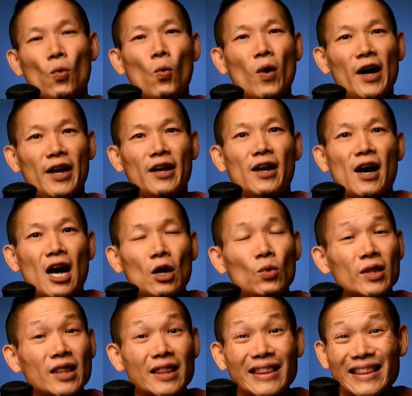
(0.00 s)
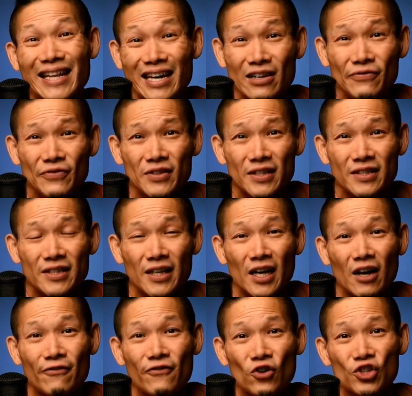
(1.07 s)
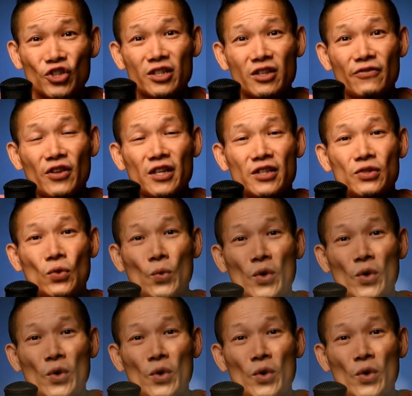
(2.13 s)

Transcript: One, I would love to see a version of this